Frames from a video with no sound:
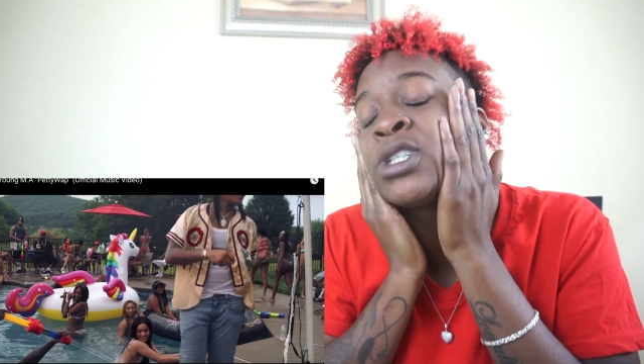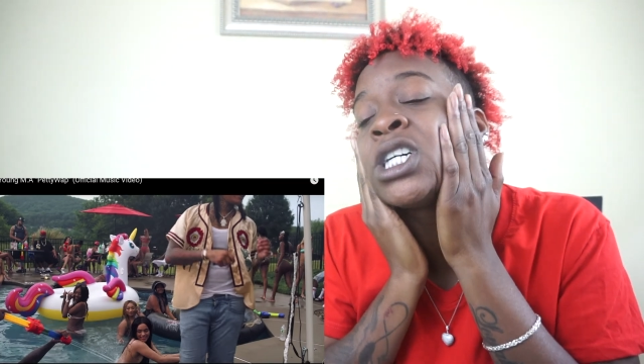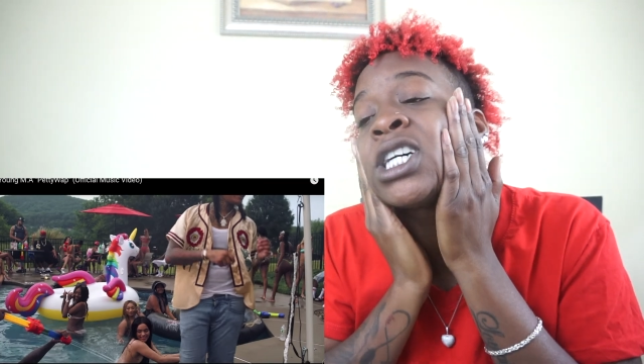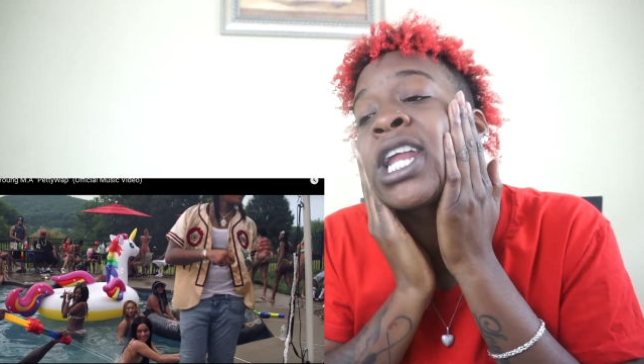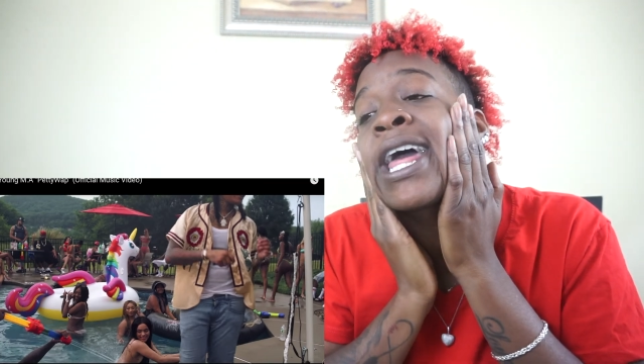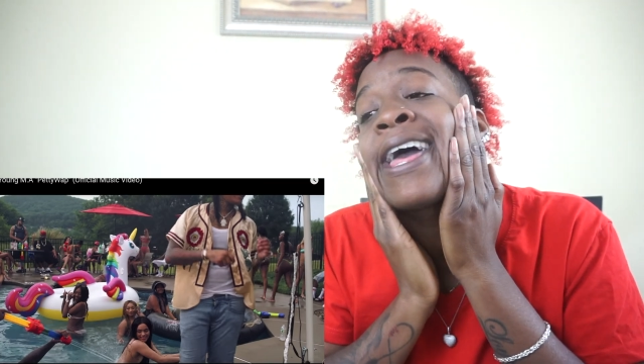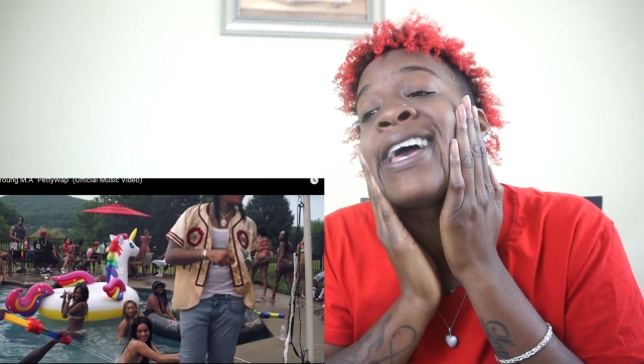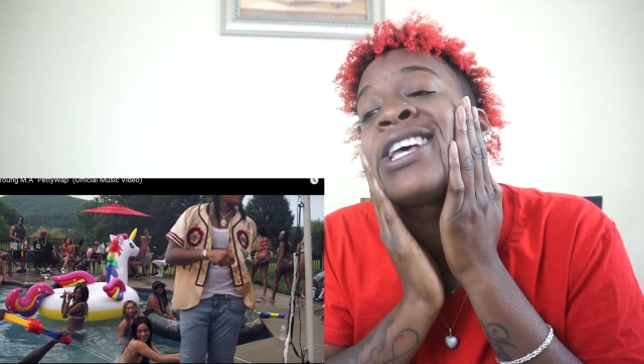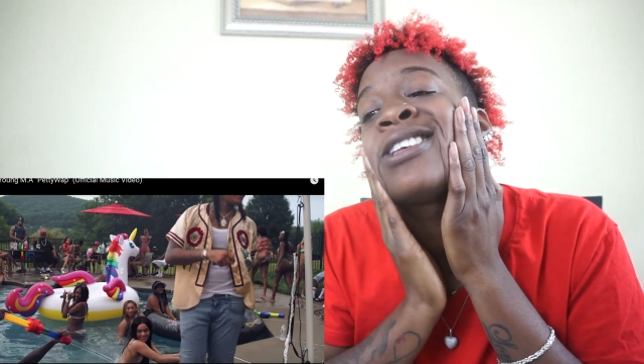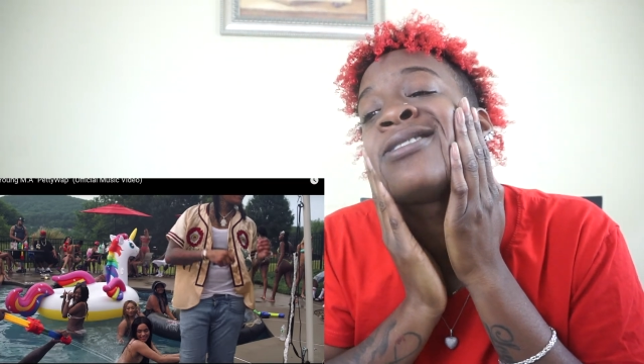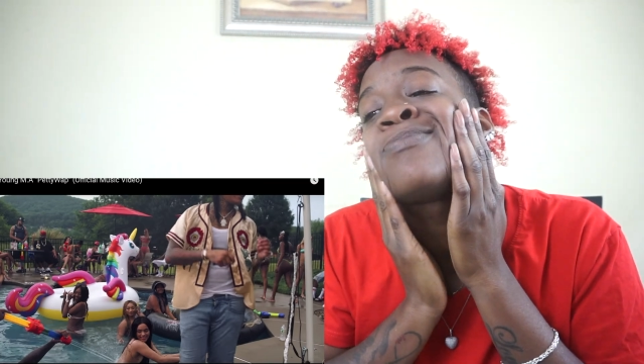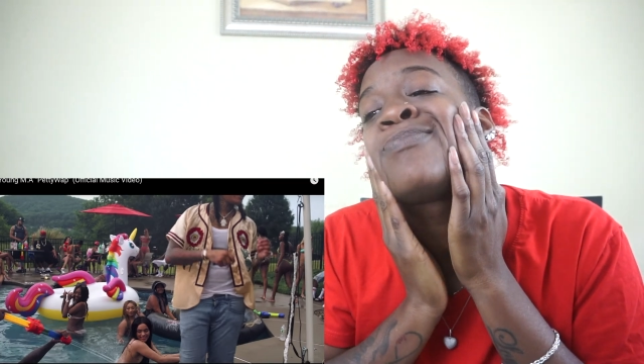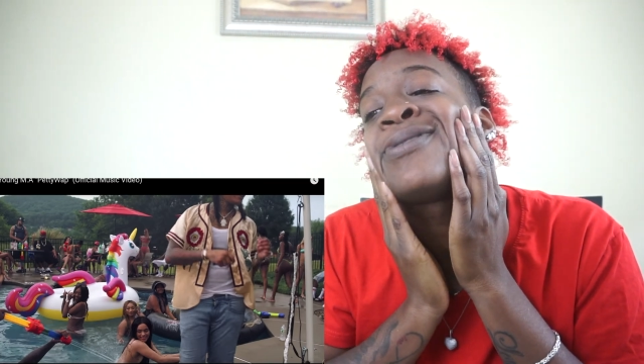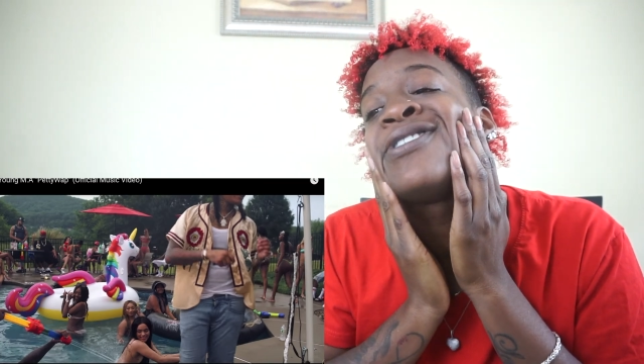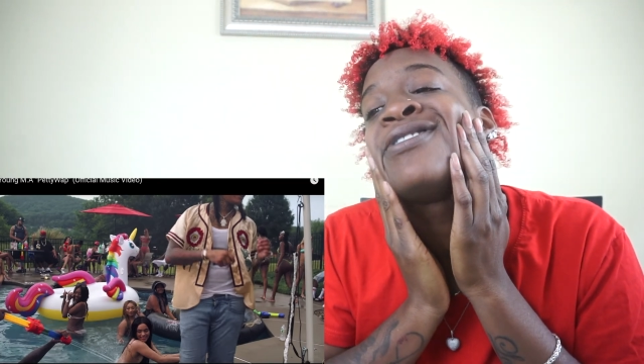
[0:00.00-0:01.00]
good
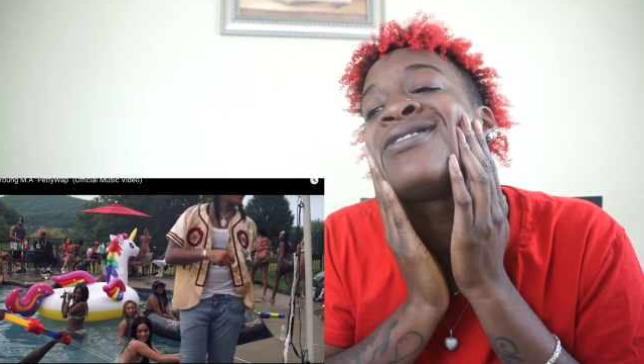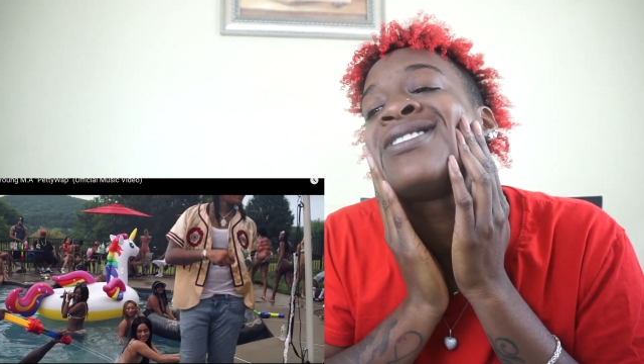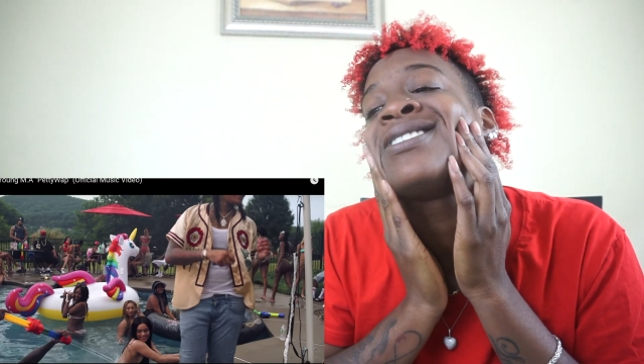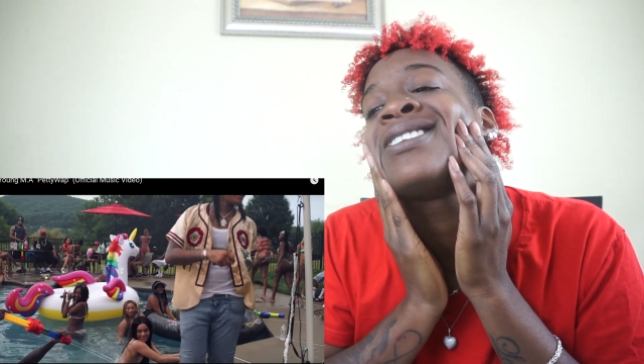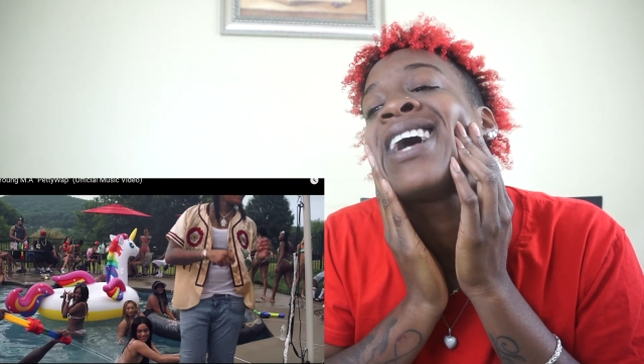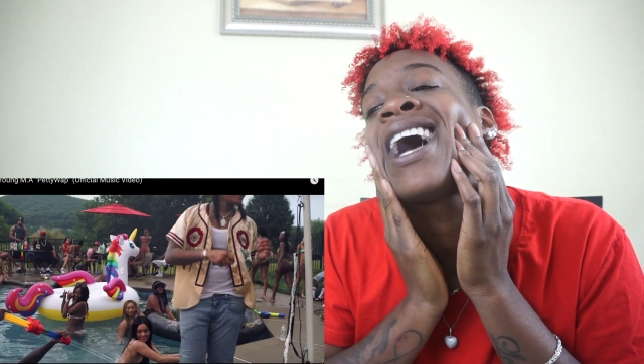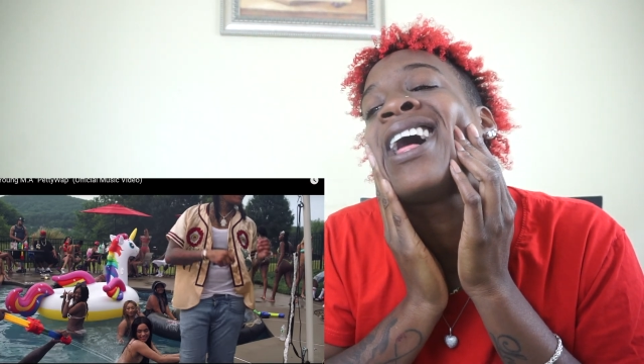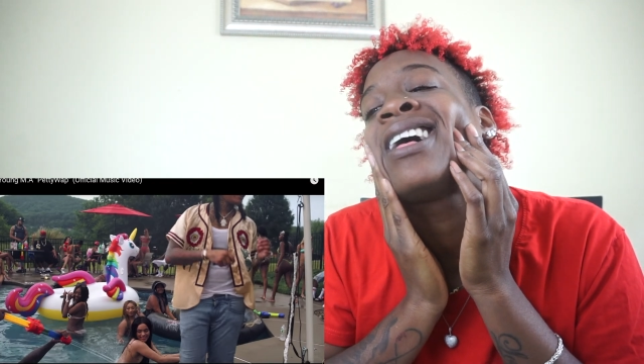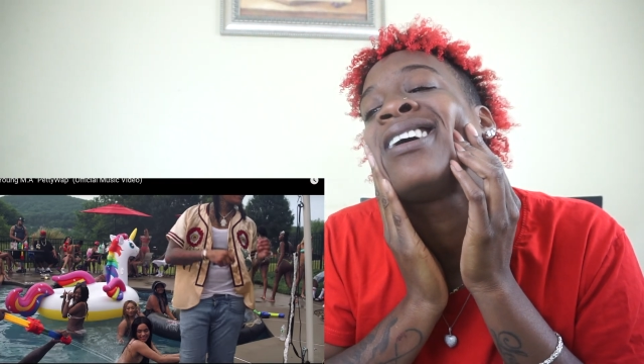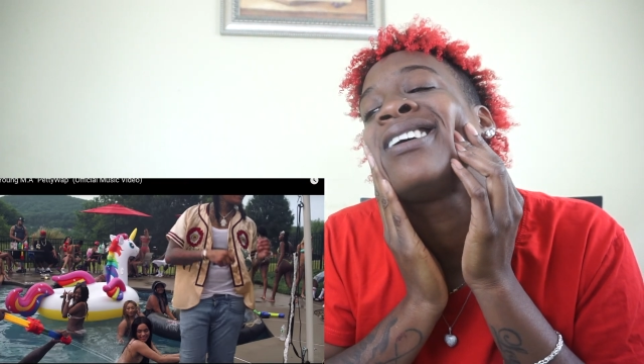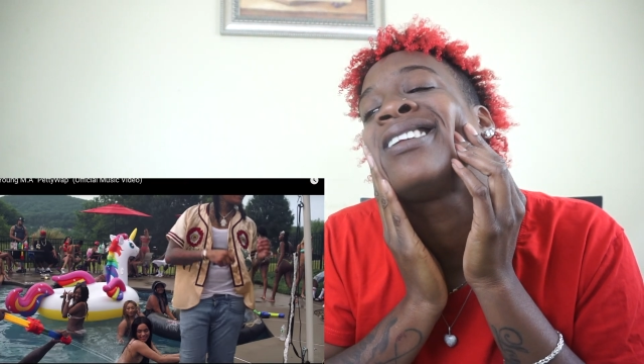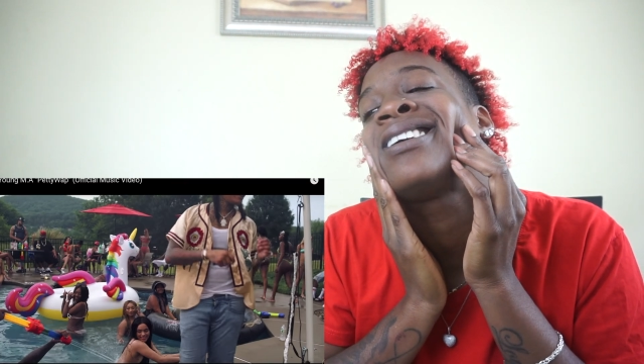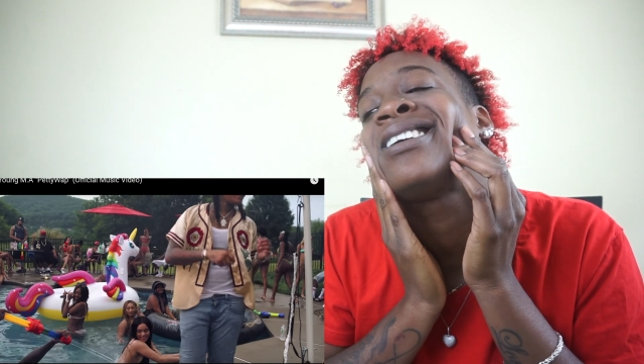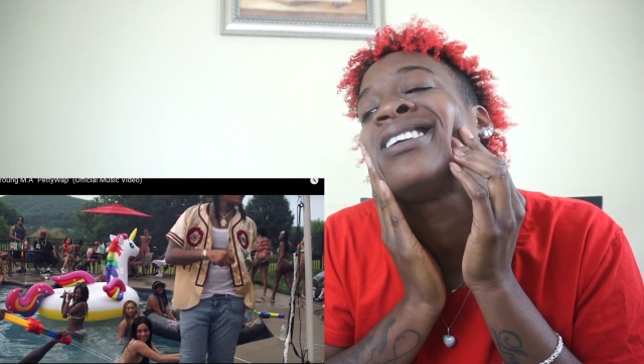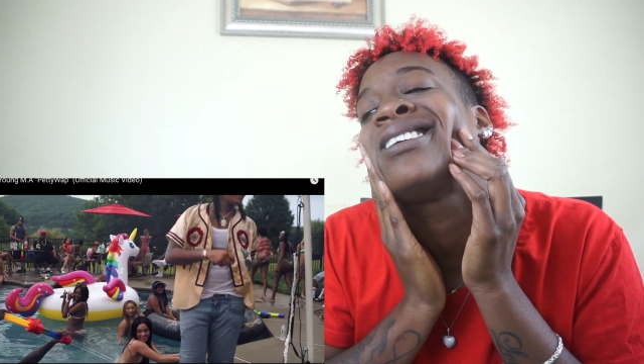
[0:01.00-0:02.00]
ass
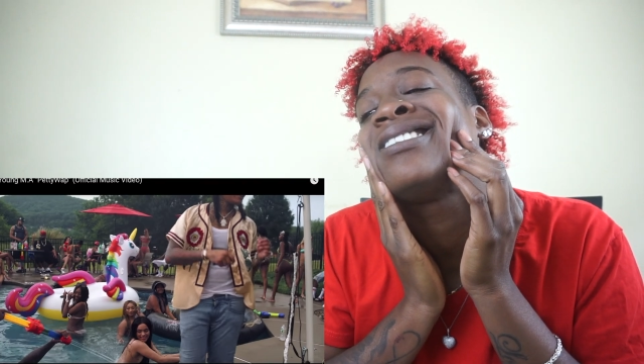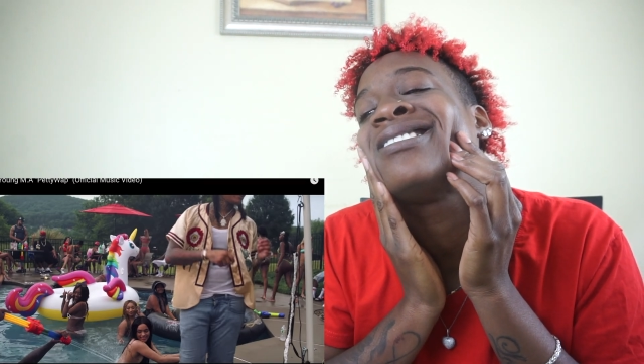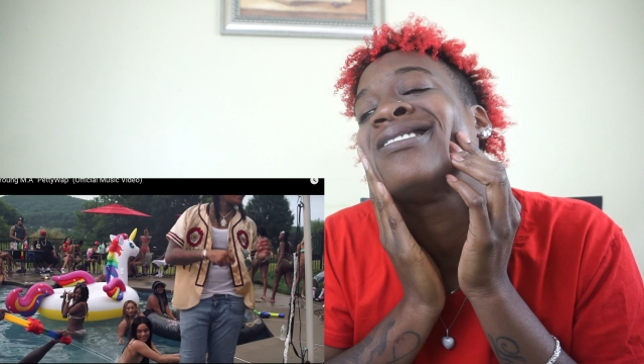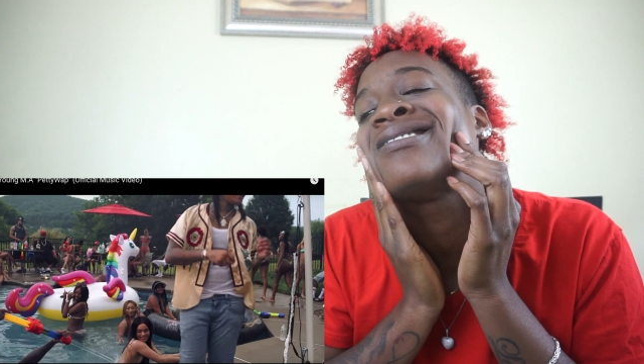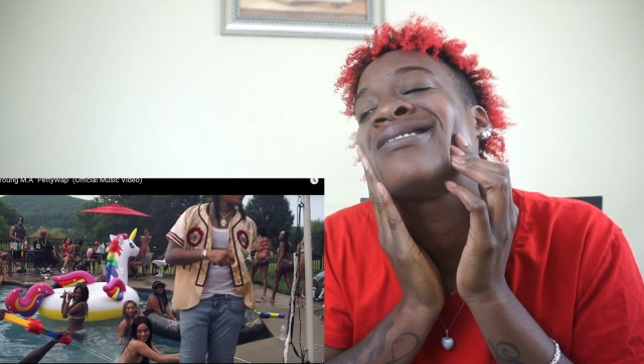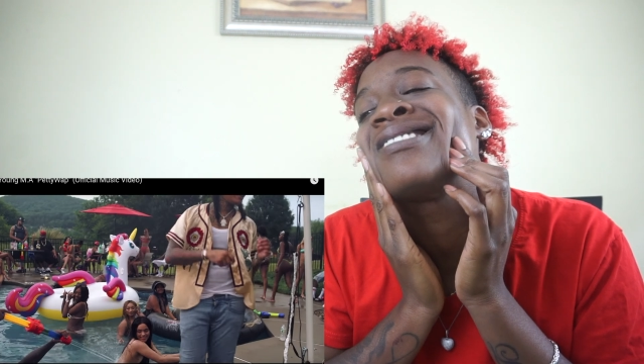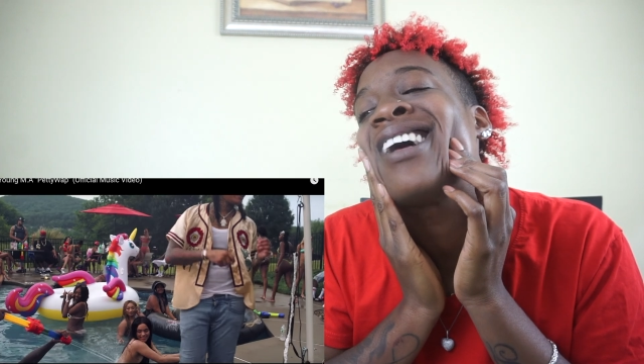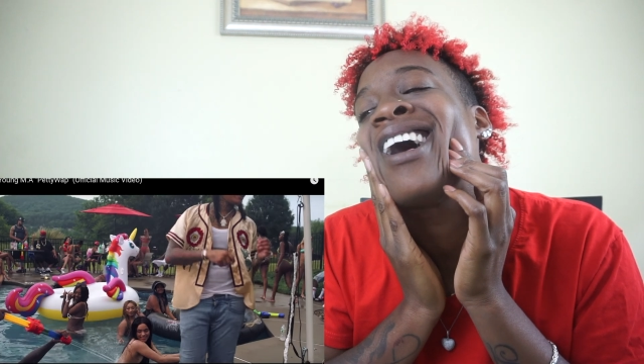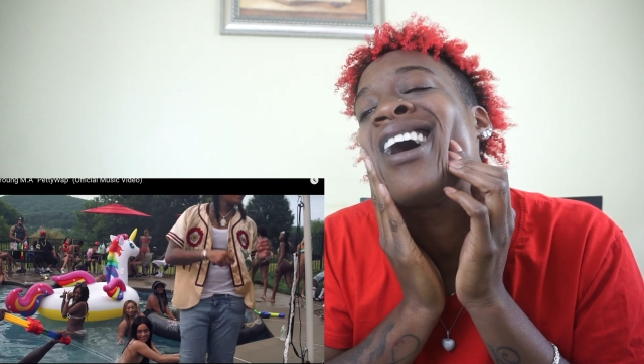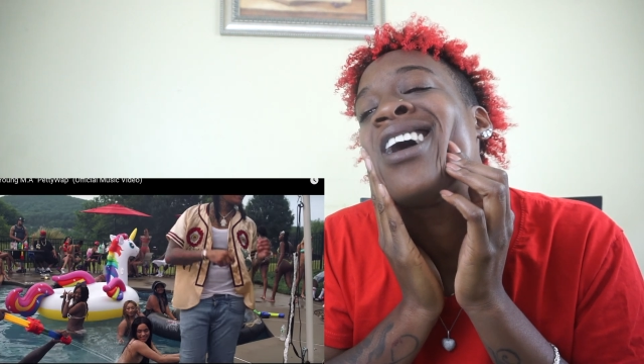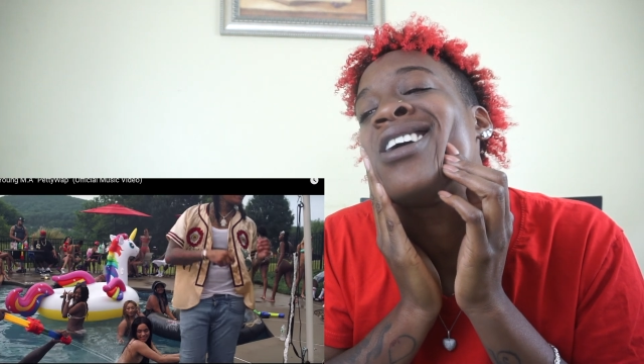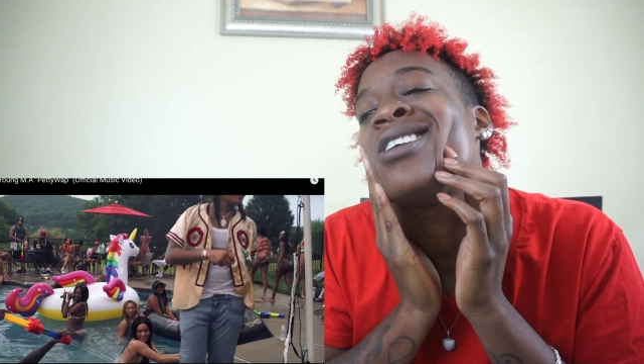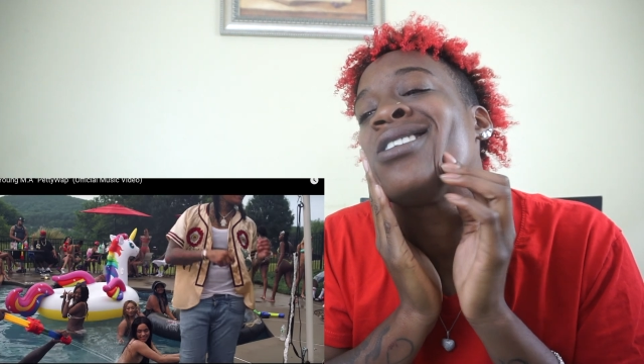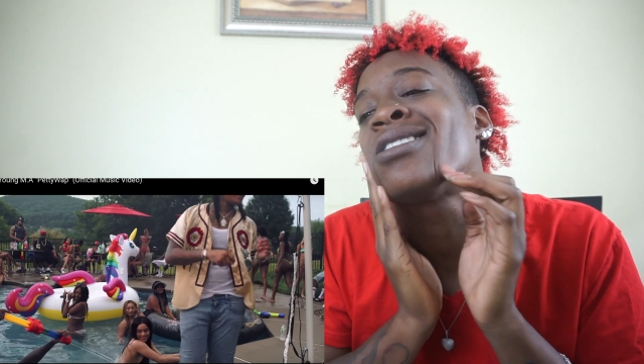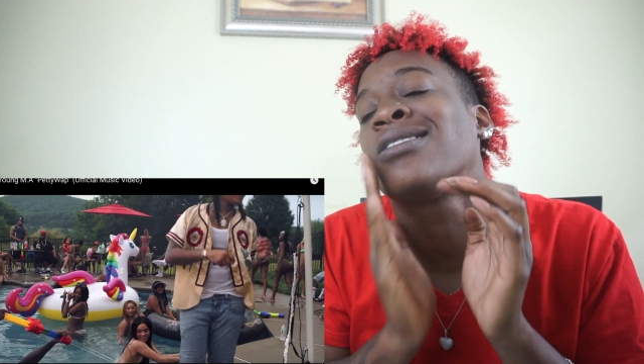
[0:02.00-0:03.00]
personalities.
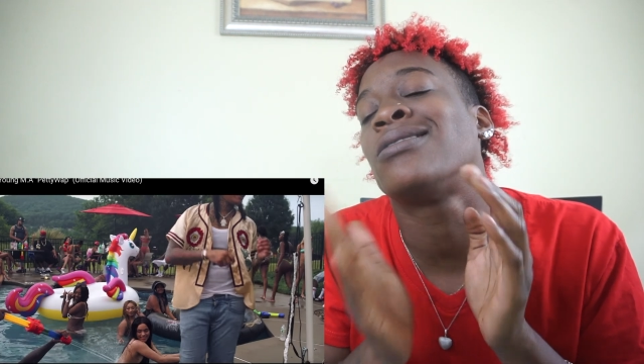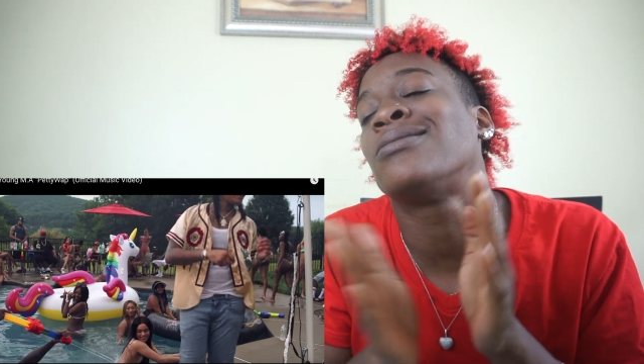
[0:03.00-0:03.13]
Like,